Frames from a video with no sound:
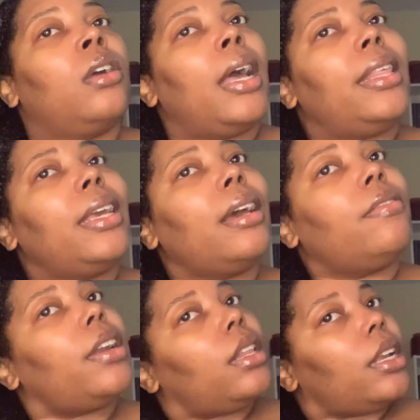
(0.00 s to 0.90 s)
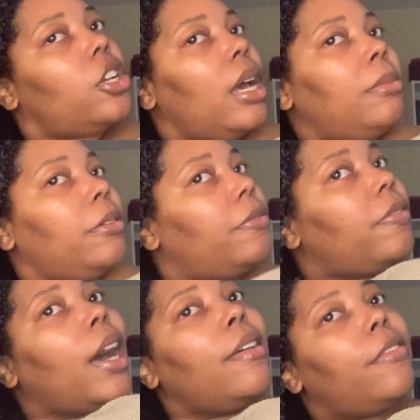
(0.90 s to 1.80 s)
I think I read it like chapter
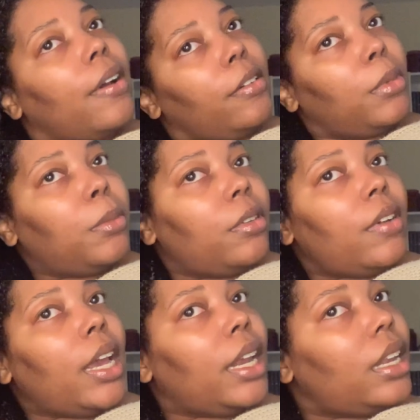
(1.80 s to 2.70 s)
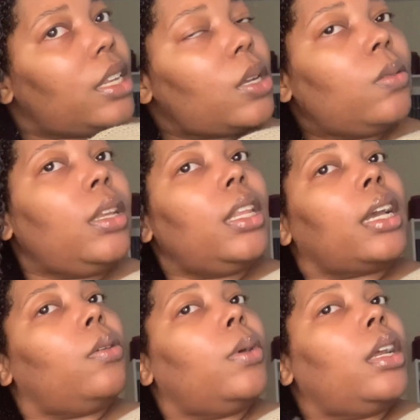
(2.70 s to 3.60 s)
5, if I remember right. It's only like
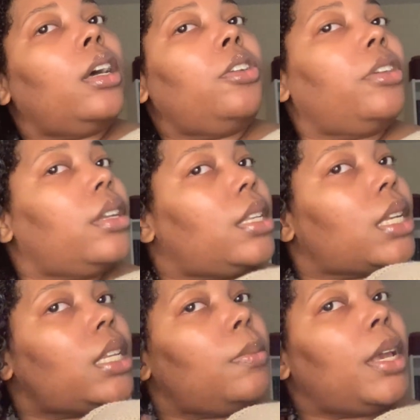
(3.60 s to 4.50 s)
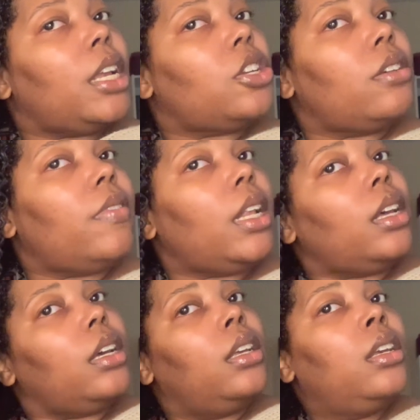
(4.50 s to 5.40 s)
a 160-page
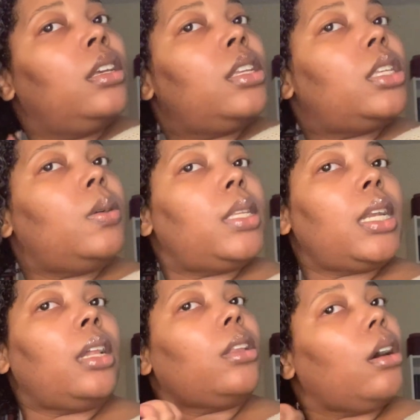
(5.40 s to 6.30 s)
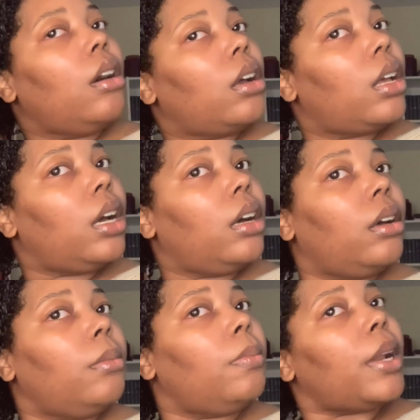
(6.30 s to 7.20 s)
novella, so it's not
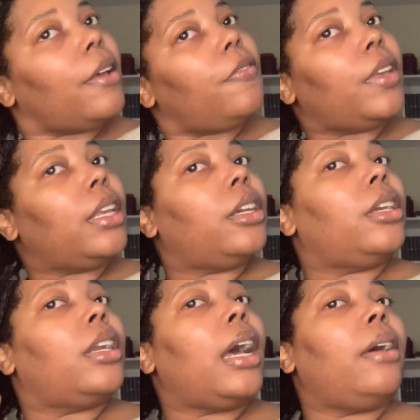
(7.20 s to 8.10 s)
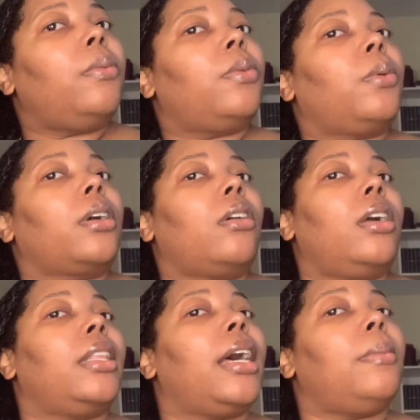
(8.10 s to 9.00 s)
long, but I figured I would work
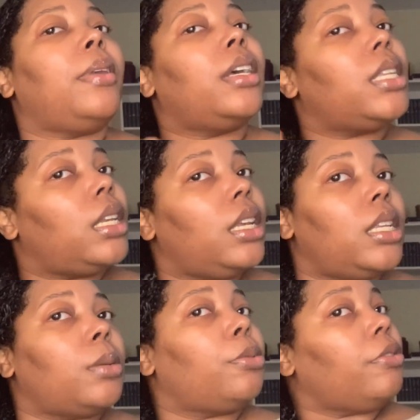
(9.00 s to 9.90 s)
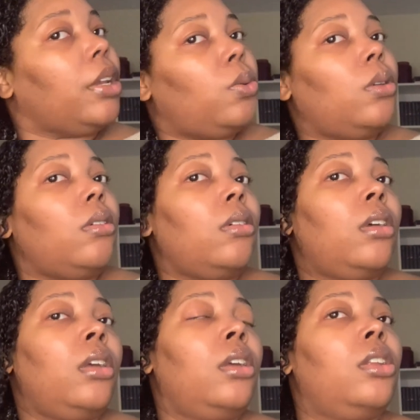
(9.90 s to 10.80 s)
on that because it is a prequel
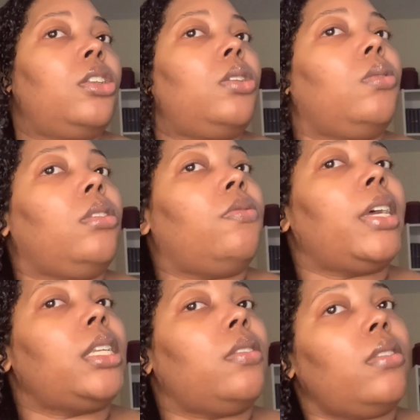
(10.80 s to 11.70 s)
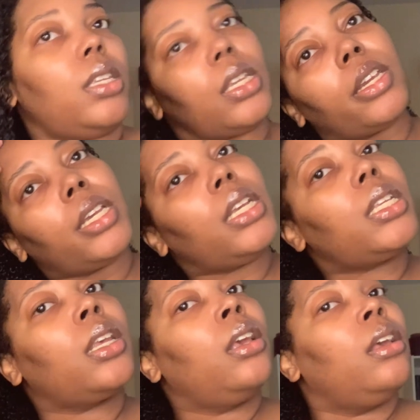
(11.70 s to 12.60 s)
to the rest of the
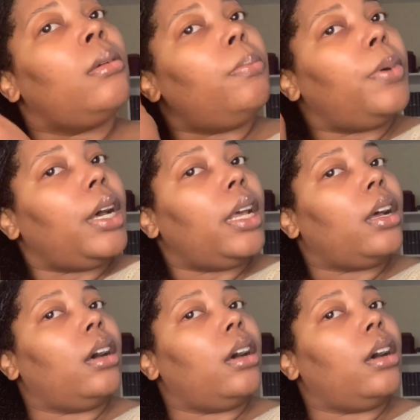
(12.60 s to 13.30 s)
series. But